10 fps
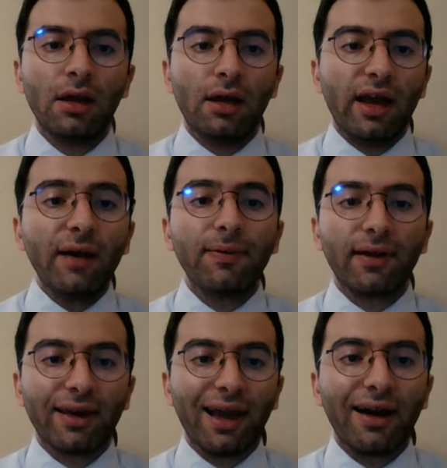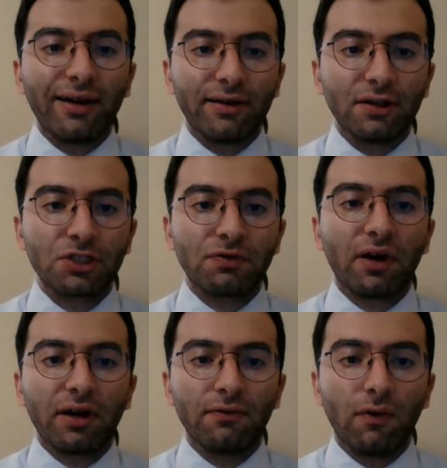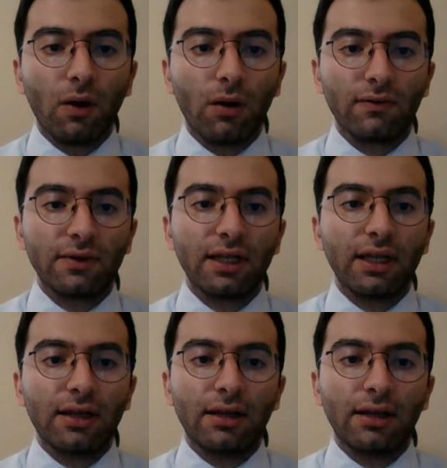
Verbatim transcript: airplane carriers were involved in